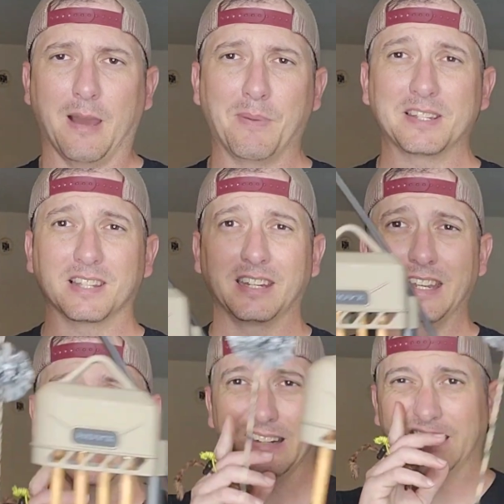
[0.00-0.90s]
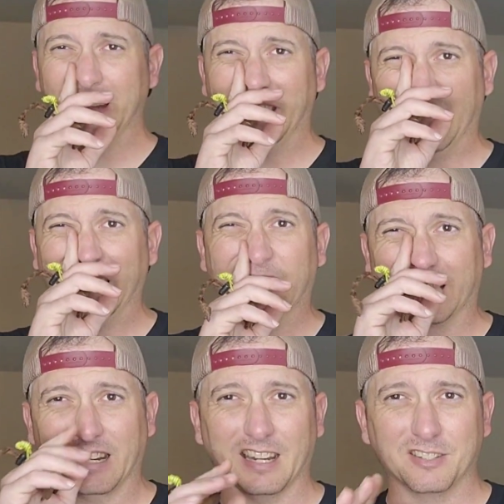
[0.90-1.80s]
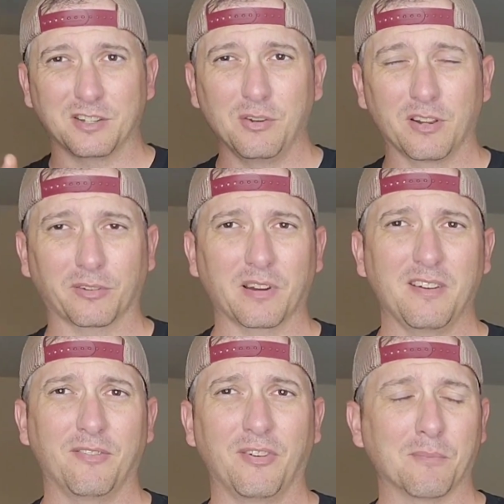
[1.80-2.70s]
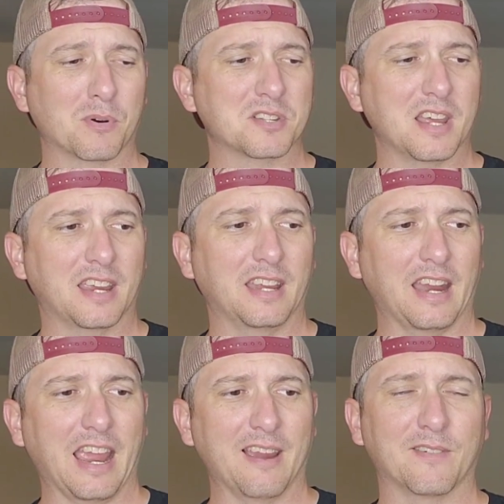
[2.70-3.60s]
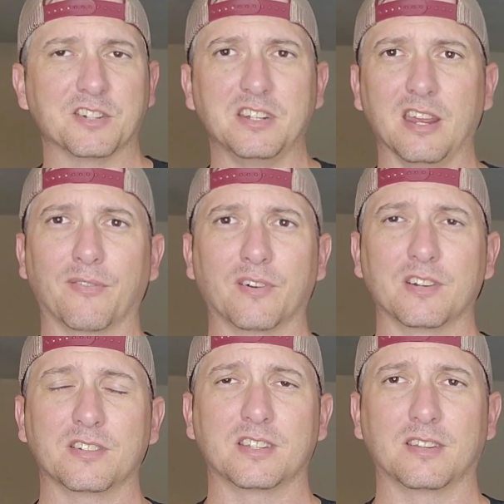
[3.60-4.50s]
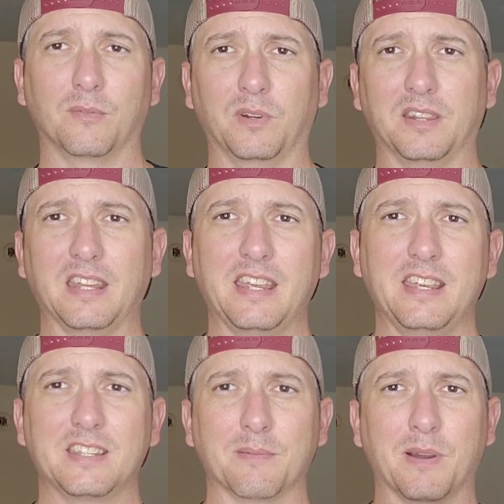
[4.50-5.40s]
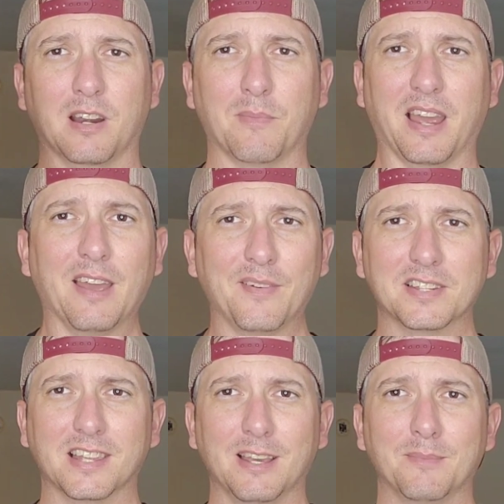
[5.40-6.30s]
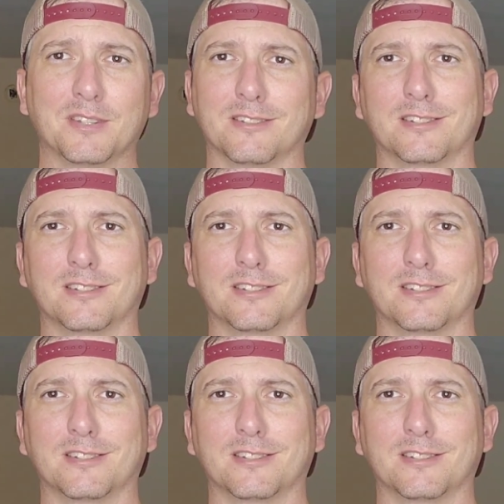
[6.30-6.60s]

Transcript: I'm basically getting like a 2 to 3 foot per second average difference with these compared to my heaviest limbs.